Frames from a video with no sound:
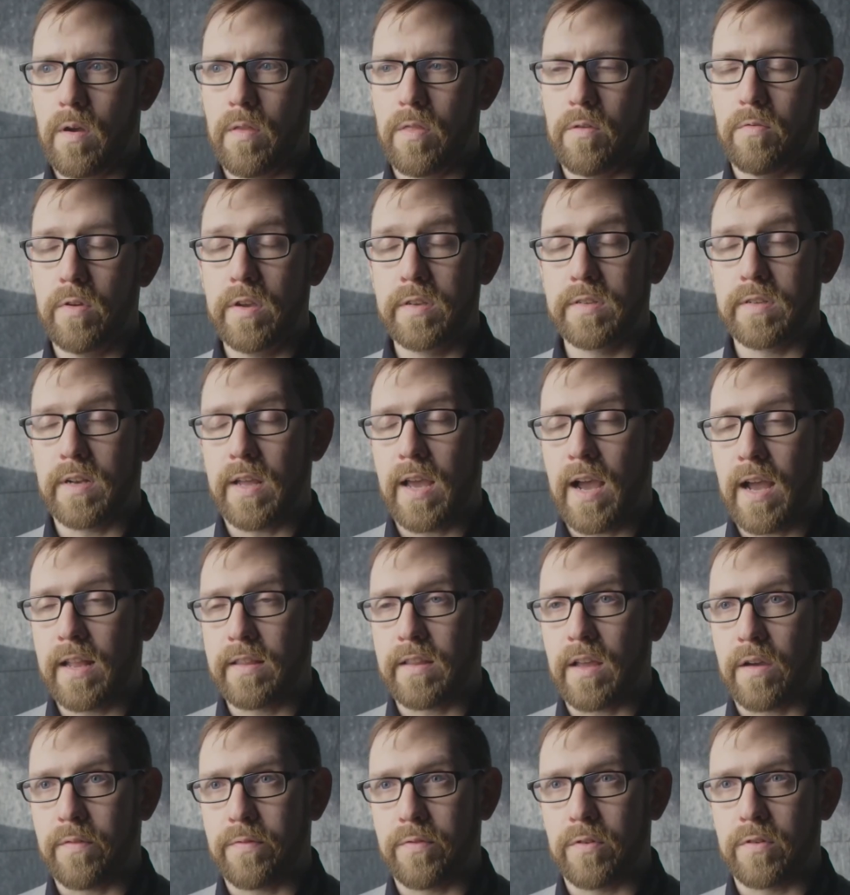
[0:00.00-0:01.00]
And the reason it
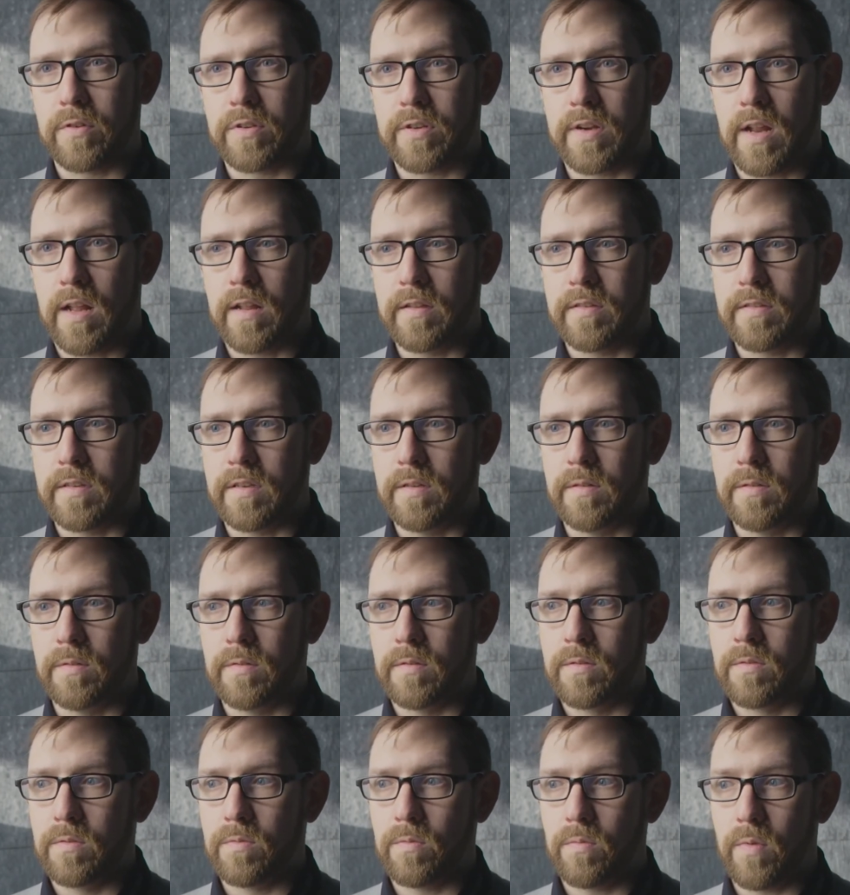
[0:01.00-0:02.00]
had that functionality
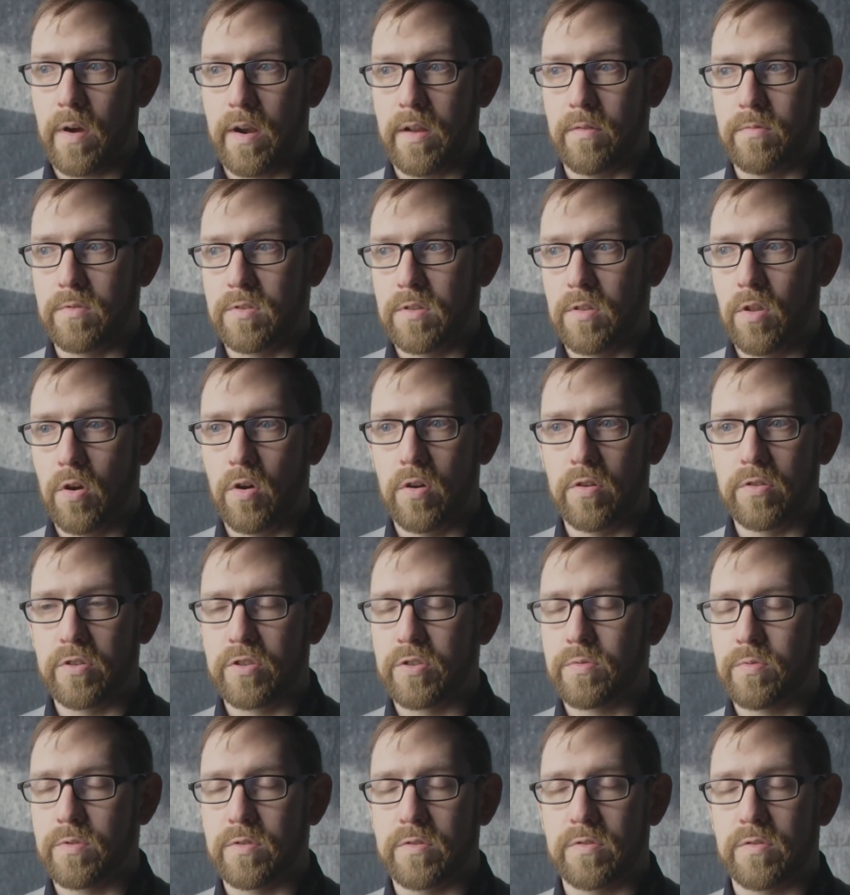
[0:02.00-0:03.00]
when it was
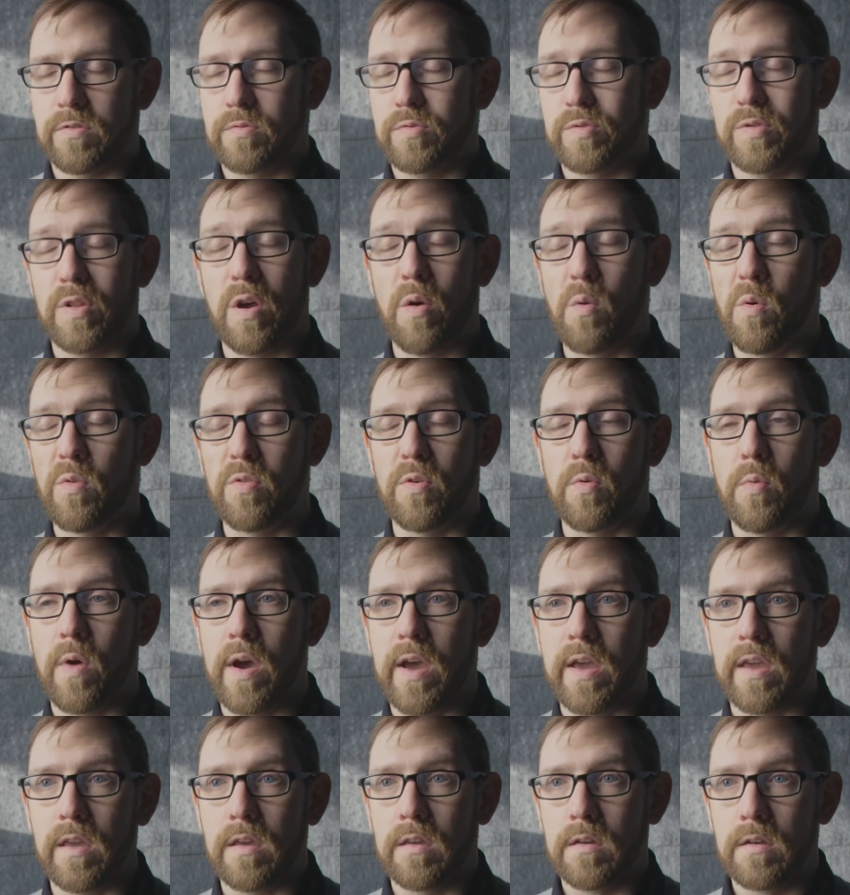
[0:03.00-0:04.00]
launched was there was no other
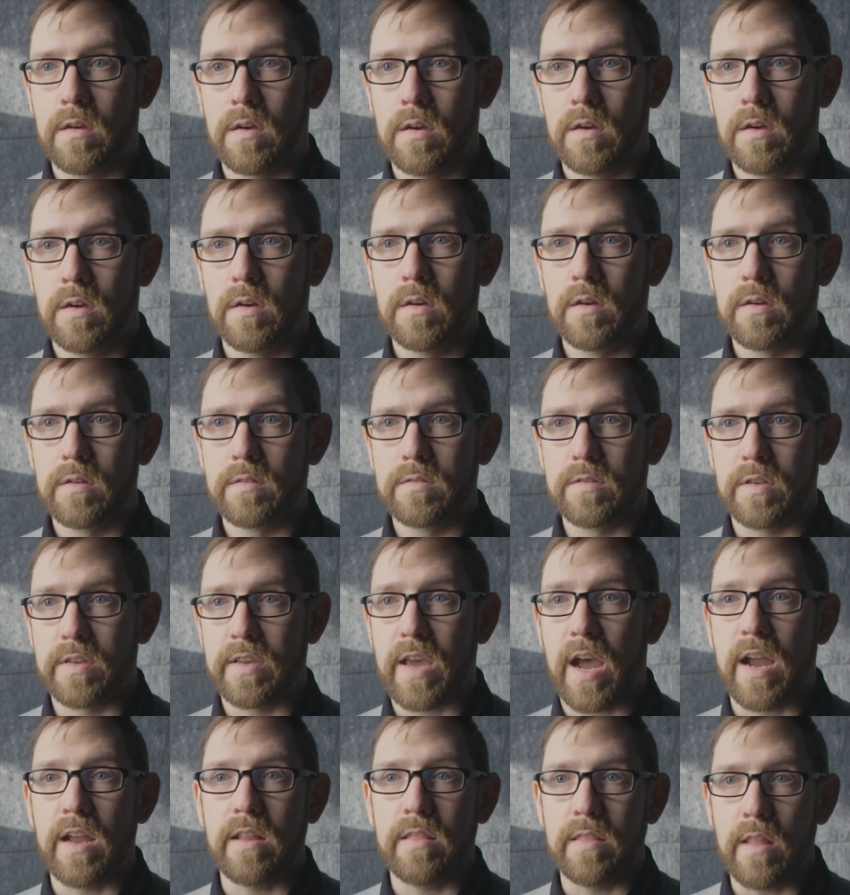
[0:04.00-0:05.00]
way to
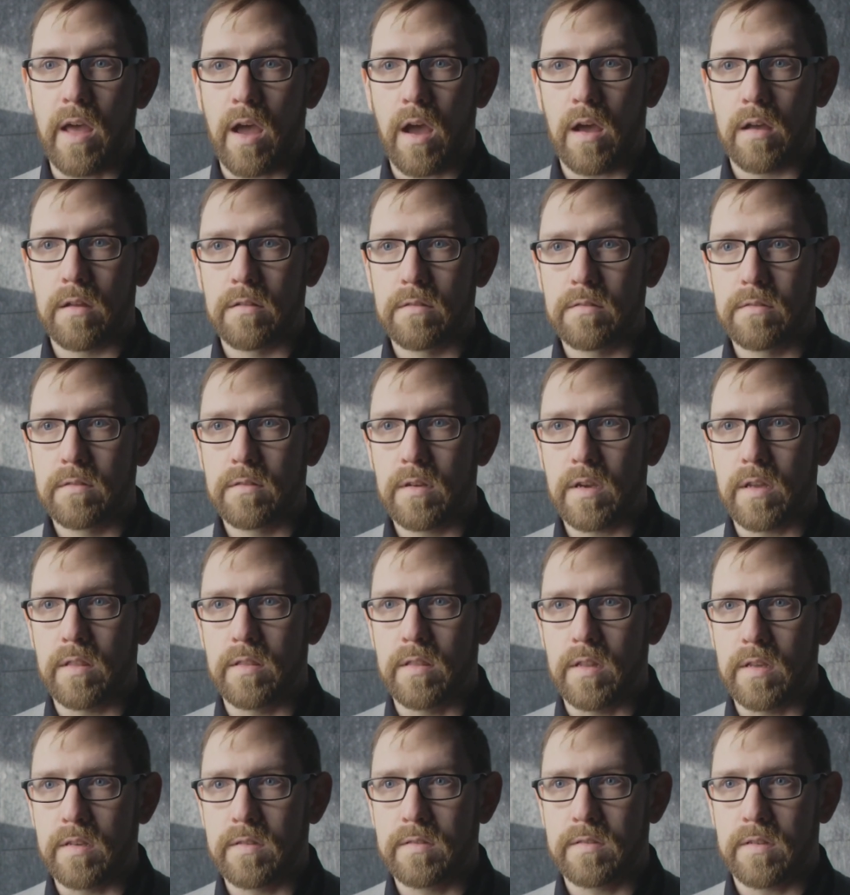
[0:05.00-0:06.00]
gain that
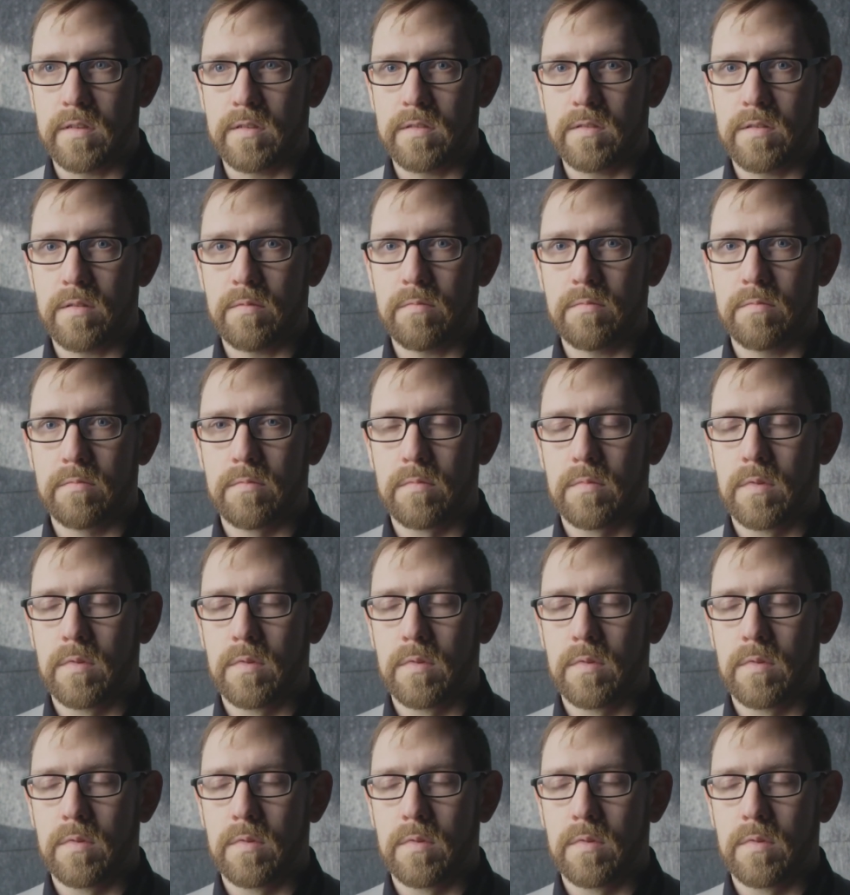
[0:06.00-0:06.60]
in this system.